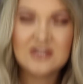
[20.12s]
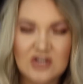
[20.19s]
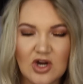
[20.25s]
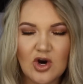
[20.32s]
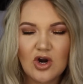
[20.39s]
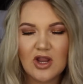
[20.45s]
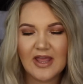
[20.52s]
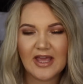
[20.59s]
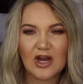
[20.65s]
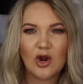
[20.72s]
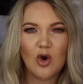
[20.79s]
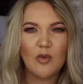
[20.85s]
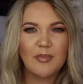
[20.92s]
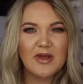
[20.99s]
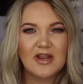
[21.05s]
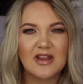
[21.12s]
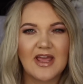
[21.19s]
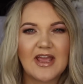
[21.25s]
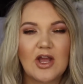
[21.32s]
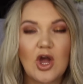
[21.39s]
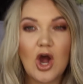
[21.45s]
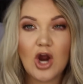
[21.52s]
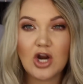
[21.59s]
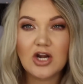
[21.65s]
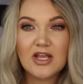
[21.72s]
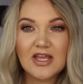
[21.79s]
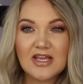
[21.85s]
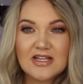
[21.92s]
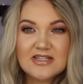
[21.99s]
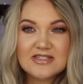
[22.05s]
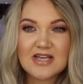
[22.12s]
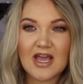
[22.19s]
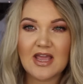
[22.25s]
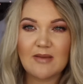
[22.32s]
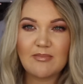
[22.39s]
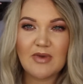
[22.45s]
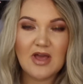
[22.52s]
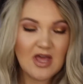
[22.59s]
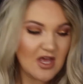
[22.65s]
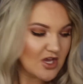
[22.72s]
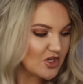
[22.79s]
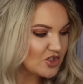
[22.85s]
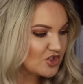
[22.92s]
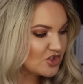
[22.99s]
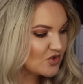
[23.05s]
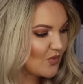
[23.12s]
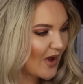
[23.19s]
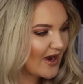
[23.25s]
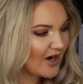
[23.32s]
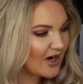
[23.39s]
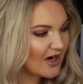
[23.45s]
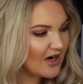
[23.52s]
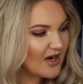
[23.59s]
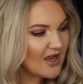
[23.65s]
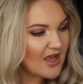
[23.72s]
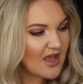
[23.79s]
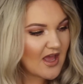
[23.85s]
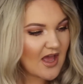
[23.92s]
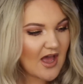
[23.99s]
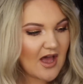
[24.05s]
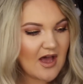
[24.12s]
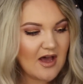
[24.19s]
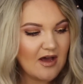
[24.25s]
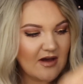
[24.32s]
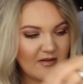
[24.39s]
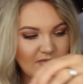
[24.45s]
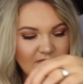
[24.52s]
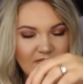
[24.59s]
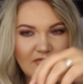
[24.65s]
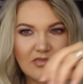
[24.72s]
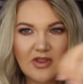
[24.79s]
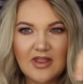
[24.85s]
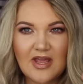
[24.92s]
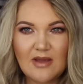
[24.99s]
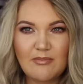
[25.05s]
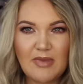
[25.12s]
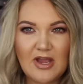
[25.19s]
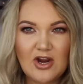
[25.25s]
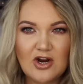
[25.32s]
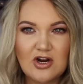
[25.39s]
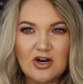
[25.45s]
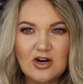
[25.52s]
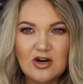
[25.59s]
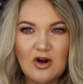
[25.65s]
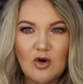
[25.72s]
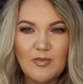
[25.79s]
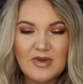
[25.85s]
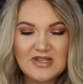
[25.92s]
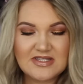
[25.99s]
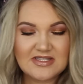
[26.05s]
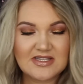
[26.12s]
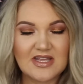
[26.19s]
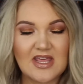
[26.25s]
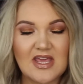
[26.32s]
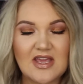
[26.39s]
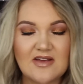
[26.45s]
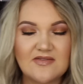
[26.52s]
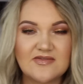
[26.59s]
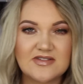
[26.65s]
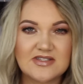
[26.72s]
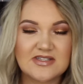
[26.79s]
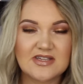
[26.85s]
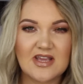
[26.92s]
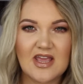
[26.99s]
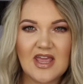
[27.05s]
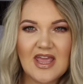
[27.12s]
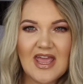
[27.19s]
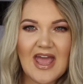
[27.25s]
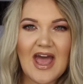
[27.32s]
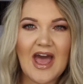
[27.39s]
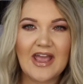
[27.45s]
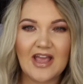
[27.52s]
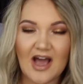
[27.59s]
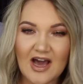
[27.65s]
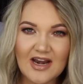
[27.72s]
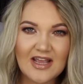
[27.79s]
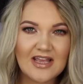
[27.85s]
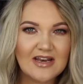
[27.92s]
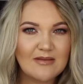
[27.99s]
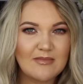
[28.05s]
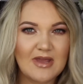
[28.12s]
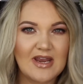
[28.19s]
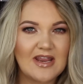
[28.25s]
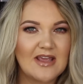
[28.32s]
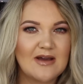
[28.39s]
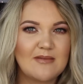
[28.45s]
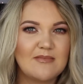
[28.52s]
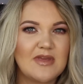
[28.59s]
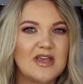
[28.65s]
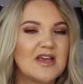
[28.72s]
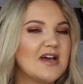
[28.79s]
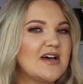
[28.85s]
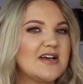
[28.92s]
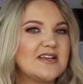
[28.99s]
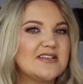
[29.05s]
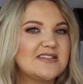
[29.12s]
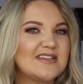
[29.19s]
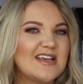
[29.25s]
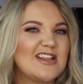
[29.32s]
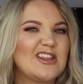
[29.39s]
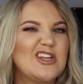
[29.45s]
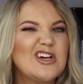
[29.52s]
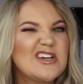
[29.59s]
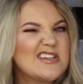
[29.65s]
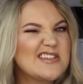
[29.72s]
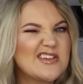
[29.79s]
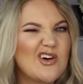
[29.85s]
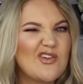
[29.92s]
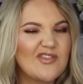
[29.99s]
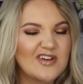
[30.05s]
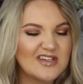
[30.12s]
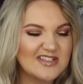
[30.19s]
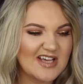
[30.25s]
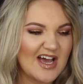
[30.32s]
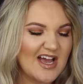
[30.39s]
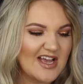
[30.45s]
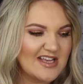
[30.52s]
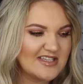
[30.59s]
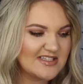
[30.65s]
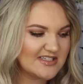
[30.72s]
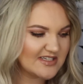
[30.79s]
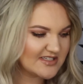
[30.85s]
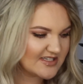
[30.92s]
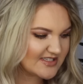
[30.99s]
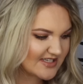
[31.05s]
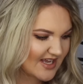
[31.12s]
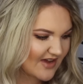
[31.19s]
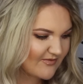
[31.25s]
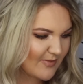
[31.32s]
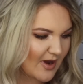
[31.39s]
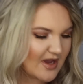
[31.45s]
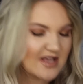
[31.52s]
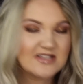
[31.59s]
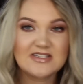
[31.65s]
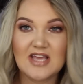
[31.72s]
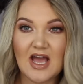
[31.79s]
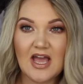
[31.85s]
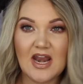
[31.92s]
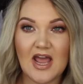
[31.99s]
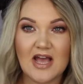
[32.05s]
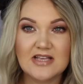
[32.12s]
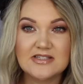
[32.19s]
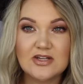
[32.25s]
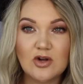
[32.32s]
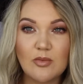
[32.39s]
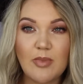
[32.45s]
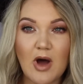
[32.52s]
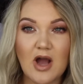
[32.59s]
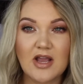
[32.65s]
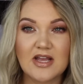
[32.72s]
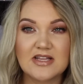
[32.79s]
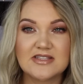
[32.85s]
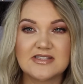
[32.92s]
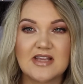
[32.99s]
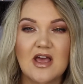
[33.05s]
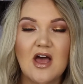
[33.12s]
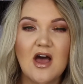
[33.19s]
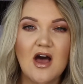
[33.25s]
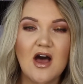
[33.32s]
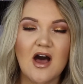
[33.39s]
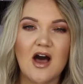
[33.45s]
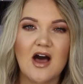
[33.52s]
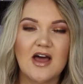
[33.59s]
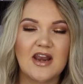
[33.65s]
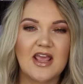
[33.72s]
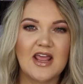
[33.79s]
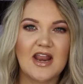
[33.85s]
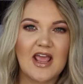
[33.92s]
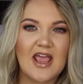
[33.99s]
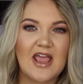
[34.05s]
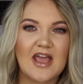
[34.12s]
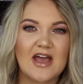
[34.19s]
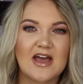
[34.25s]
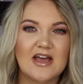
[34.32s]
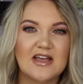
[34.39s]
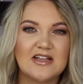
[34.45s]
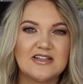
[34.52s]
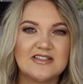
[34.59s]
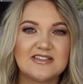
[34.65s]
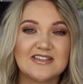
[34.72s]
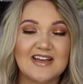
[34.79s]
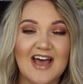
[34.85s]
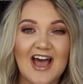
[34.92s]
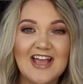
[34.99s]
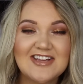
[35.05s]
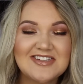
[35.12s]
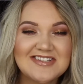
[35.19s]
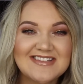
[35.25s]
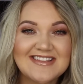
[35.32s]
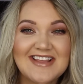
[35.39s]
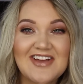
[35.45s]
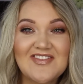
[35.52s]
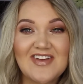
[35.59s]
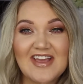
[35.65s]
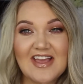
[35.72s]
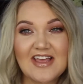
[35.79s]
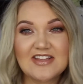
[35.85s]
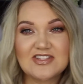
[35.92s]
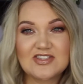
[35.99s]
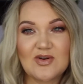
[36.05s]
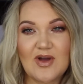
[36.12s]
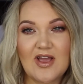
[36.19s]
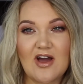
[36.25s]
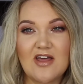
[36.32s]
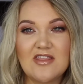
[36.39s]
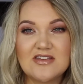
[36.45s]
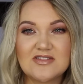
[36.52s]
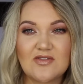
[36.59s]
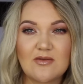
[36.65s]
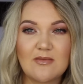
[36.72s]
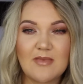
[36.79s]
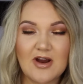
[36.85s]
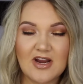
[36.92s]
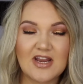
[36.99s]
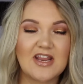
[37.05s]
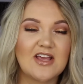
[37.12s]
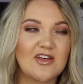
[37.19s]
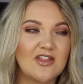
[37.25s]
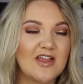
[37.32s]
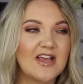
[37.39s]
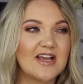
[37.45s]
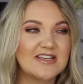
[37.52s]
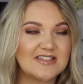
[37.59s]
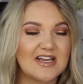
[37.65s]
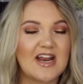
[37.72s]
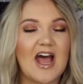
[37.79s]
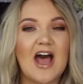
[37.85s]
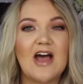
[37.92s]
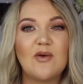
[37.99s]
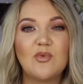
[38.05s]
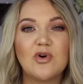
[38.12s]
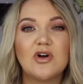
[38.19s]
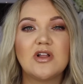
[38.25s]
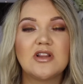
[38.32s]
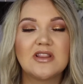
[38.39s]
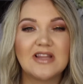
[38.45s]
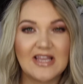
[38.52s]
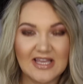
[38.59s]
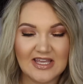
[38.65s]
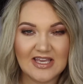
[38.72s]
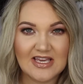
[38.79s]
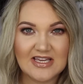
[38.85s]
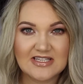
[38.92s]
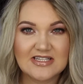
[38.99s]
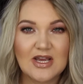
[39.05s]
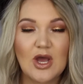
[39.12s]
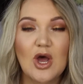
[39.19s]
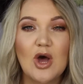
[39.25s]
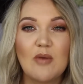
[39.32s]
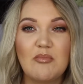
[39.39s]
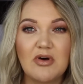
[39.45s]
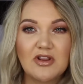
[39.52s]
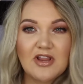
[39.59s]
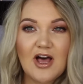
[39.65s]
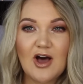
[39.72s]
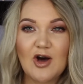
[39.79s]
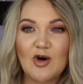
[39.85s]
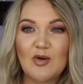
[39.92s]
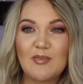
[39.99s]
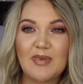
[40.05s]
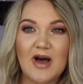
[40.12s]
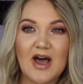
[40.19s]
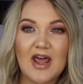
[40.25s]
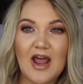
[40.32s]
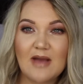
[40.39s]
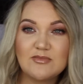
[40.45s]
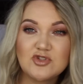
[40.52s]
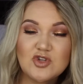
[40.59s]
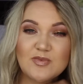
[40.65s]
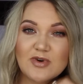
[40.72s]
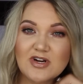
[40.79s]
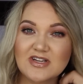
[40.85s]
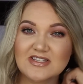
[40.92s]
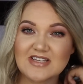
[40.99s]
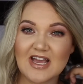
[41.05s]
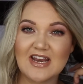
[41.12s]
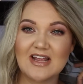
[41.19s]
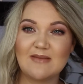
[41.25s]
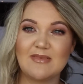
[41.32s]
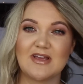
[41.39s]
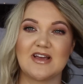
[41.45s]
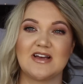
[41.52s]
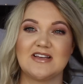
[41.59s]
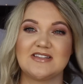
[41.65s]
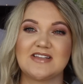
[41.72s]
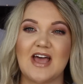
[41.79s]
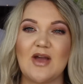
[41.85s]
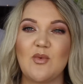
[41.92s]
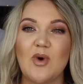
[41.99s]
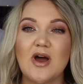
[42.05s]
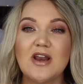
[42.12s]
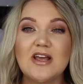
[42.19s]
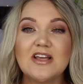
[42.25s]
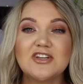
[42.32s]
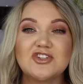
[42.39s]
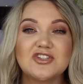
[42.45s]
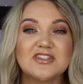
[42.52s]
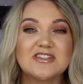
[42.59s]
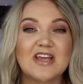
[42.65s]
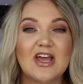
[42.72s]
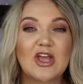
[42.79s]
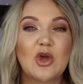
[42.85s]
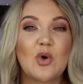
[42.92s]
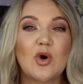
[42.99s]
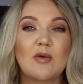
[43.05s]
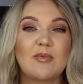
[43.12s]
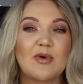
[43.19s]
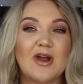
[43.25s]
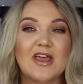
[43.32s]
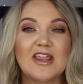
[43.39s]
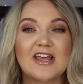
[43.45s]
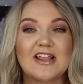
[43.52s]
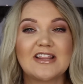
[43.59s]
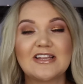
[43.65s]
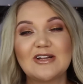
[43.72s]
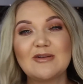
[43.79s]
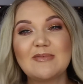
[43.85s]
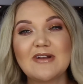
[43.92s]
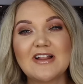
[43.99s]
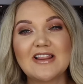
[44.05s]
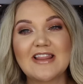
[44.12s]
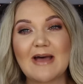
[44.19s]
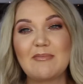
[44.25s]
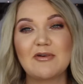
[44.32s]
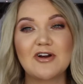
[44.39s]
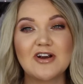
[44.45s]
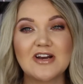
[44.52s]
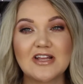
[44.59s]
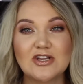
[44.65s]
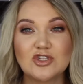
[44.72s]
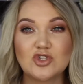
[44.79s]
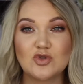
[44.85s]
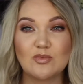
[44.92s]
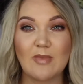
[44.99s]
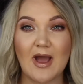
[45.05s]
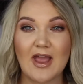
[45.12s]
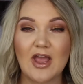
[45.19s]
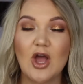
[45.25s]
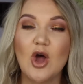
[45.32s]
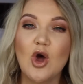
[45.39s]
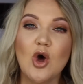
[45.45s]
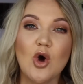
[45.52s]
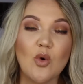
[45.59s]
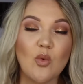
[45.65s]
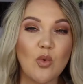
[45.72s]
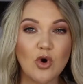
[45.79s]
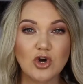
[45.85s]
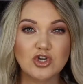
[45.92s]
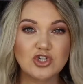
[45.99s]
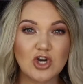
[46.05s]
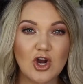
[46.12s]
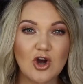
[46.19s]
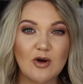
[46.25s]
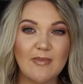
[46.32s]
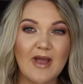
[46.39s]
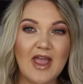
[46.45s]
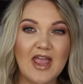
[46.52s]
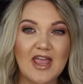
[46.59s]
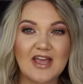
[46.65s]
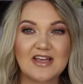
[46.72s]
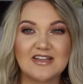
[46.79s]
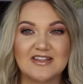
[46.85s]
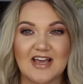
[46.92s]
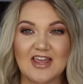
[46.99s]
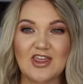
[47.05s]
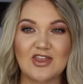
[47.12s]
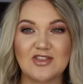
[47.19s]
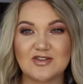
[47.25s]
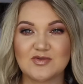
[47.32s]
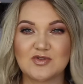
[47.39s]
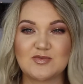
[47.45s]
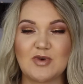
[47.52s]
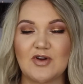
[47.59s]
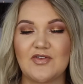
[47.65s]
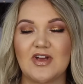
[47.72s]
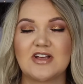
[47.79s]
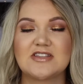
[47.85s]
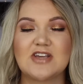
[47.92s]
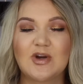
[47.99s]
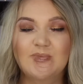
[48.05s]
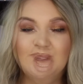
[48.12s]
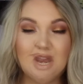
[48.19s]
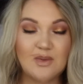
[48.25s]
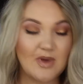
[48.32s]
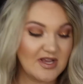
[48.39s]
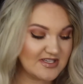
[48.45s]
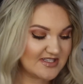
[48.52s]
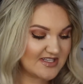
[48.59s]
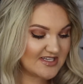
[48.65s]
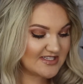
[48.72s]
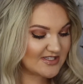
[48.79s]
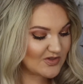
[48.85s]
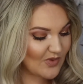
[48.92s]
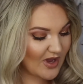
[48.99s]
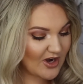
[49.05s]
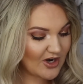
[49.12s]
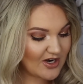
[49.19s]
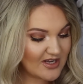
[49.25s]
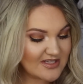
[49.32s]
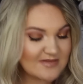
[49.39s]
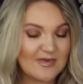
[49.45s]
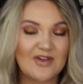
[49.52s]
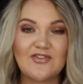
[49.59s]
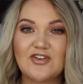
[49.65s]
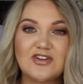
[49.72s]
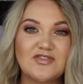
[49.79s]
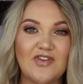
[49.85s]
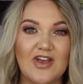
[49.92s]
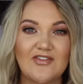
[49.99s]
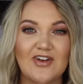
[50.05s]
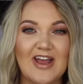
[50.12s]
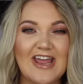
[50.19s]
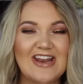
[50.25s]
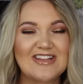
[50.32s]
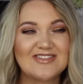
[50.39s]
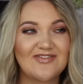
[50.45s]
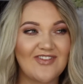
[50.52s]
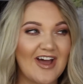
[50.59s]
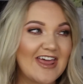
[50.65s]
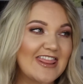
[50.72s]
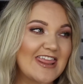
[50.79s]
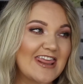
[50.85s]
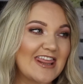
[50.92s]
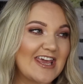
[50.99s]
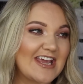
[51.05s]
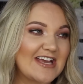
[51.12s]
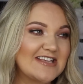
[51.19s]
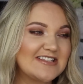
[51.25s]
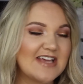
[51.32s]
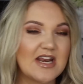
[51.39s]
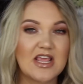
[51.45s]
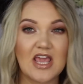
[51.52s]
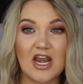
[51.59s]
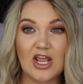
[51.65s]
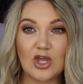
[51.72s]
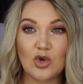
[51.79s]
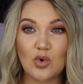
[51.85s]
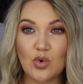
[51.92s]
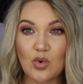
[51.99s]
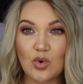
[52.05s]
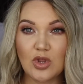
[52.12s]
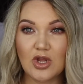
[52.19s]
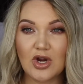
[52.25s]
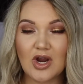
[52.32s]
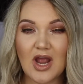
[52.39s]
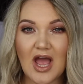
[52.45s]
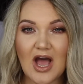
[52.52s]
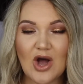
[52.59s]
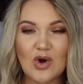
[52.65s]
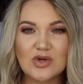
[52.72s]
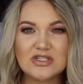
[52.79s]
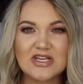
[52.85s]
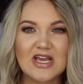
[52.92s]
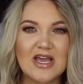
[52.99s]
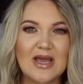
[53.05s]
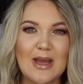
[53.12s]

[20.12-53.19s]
it's or like an open like cardigan type sweater, um, like bigger open sleeves. I got it in a medium because it looks oversized. Does it have pockets? Yeah, it has little pockets on it, and I just love it. So I got this from American Eagle. Like I said, I will link it below, but I'm super excited because I want to just incorporate like a little bit of leopard into my wardrobe, and I thought this was perfect. So anyways, this sweater is my first favorite, and it's finally, like I said, getting cooler out.